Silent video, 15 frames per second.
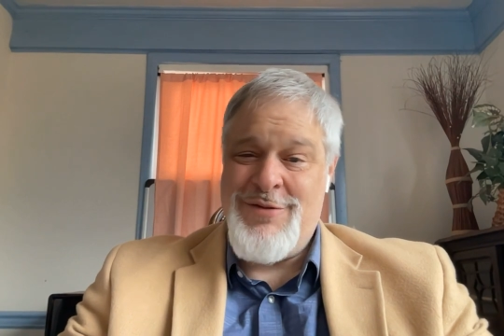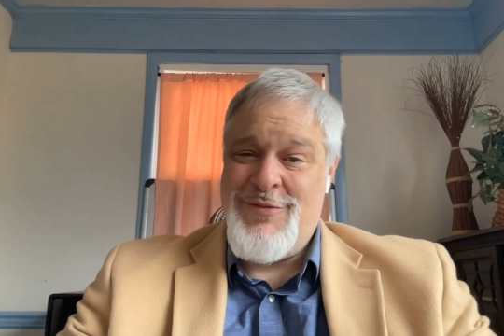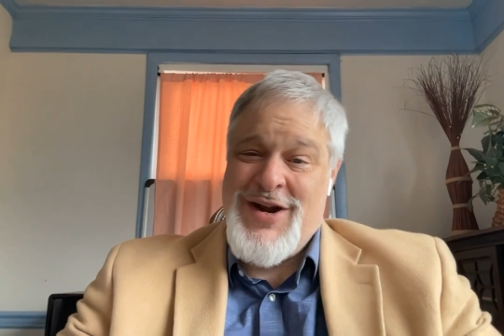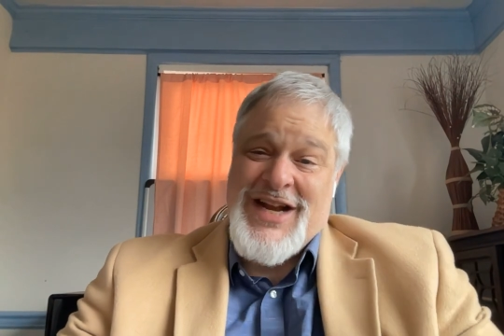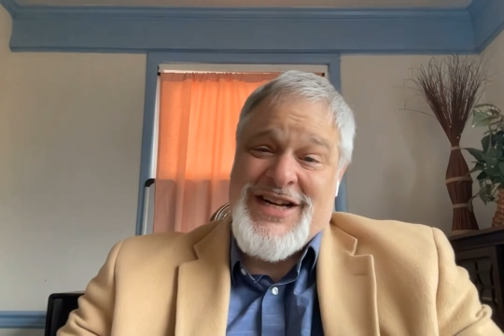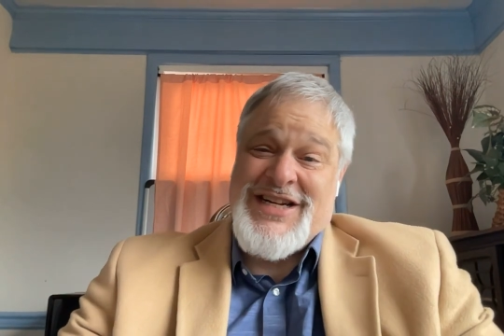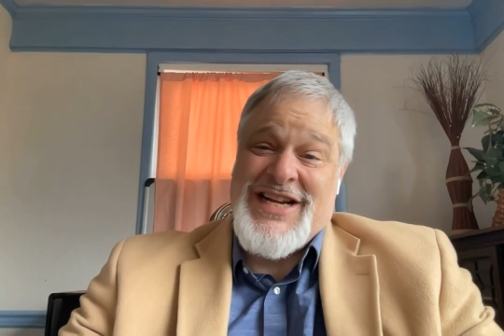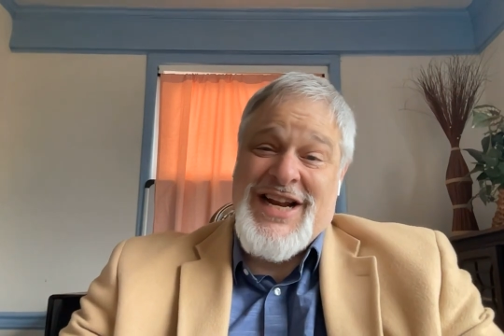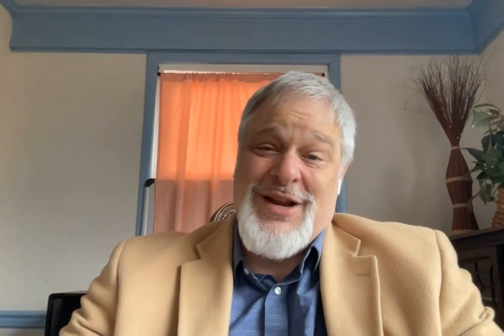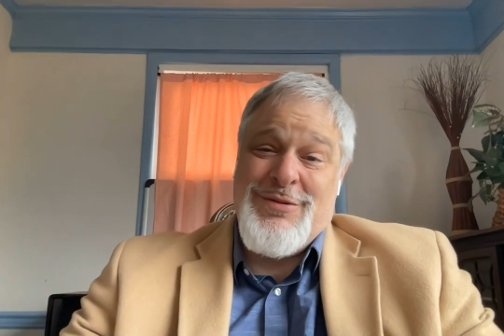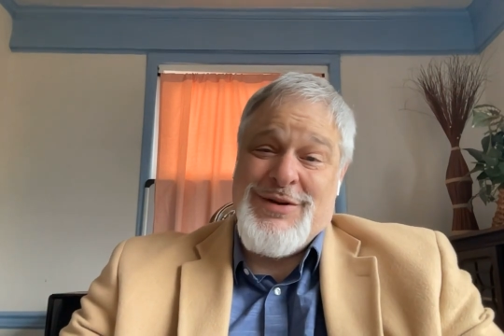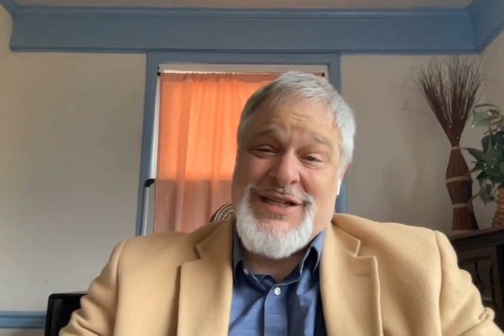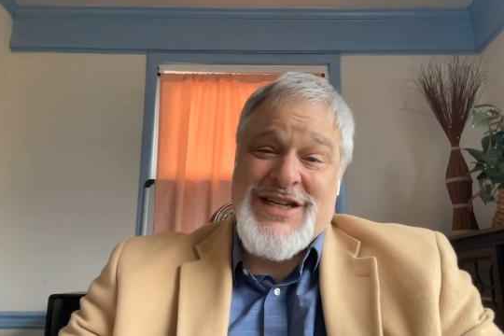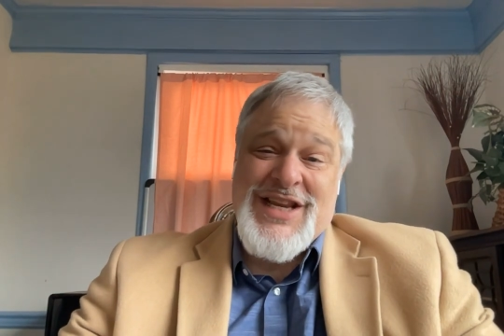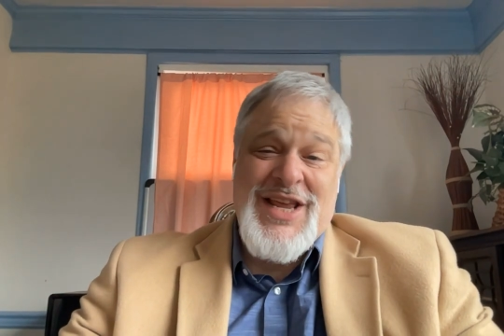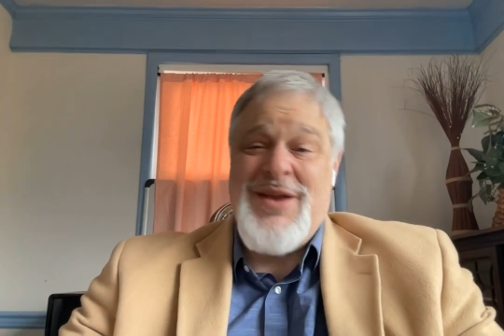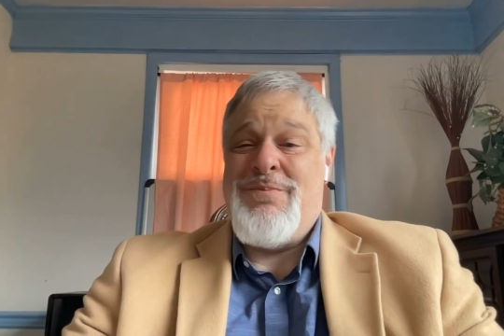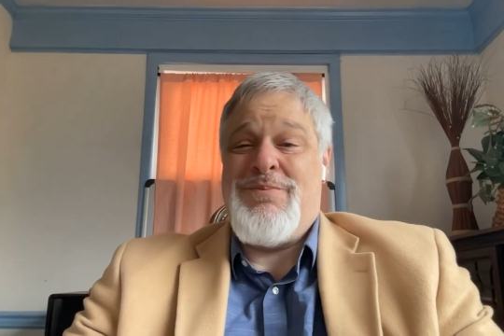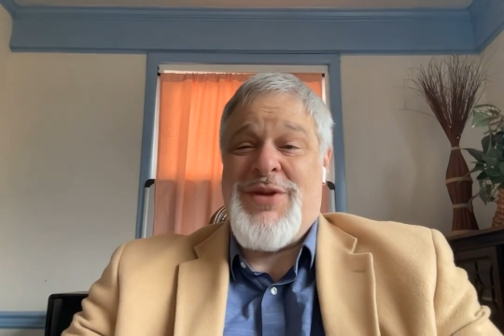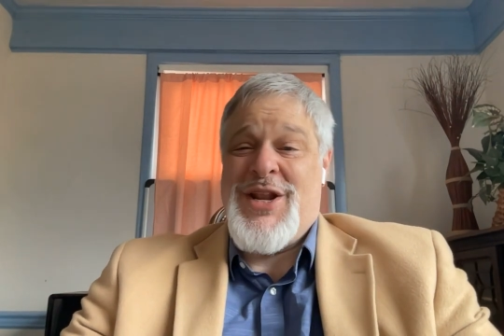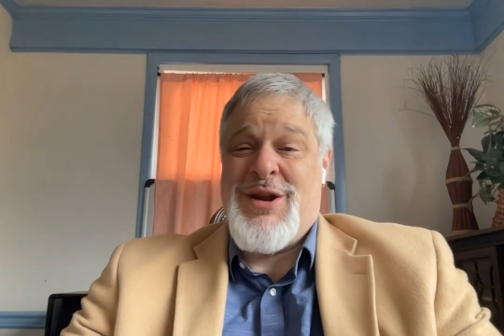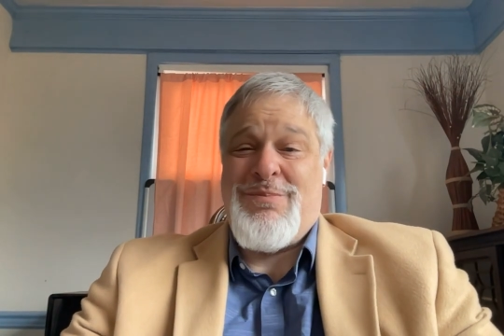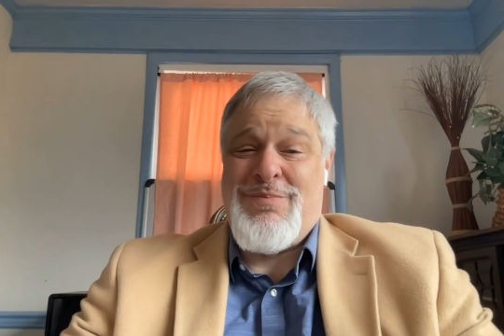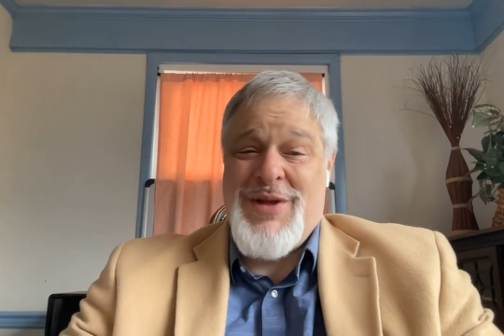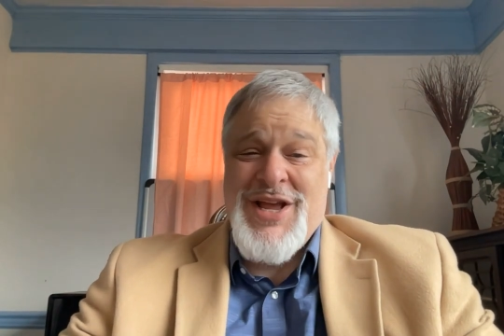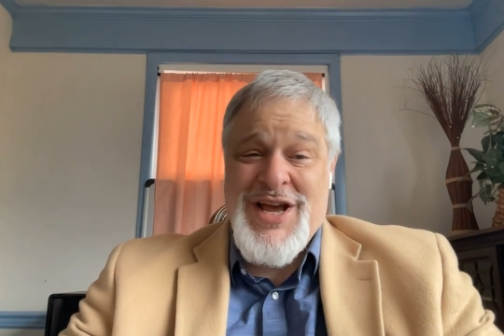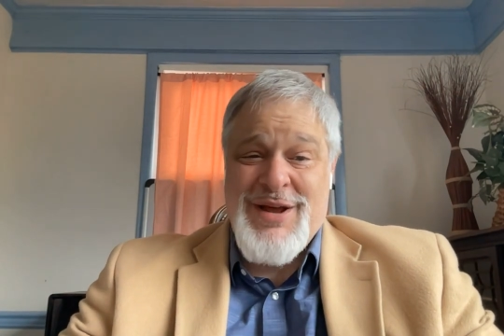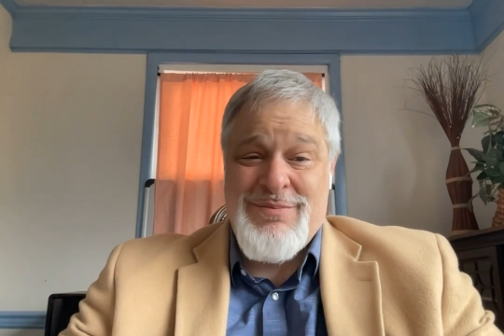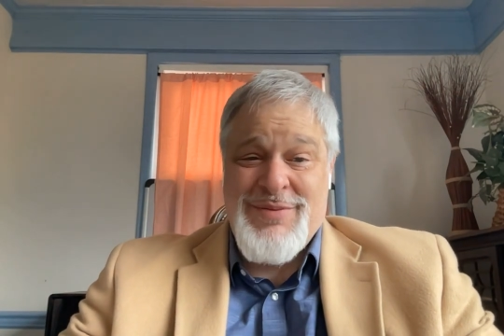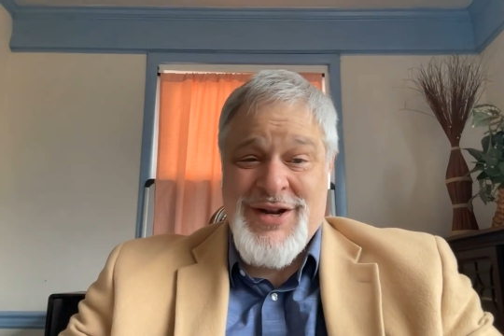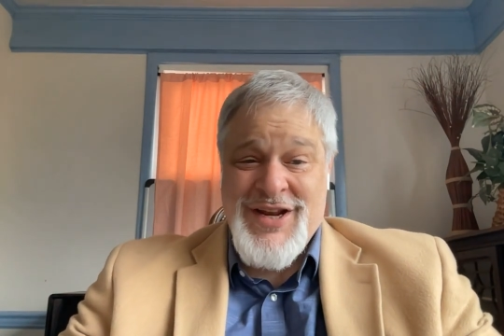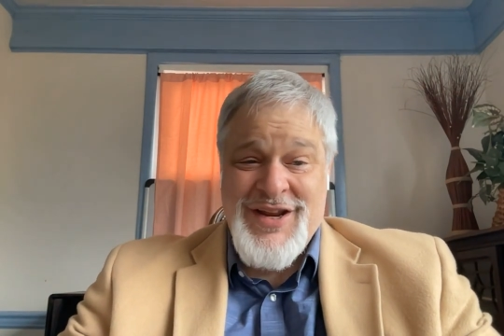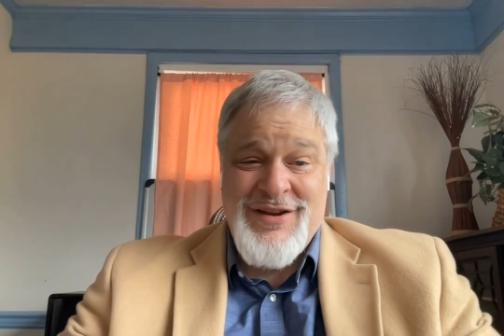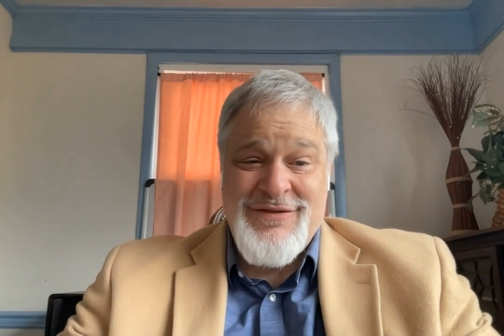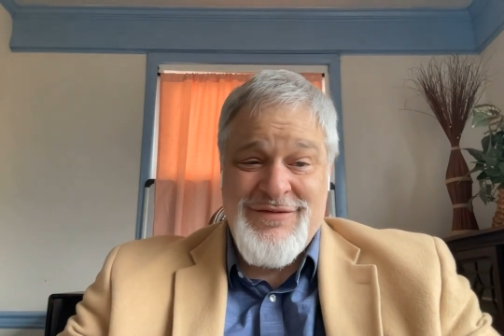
And when he did, he was impudent beyond belief.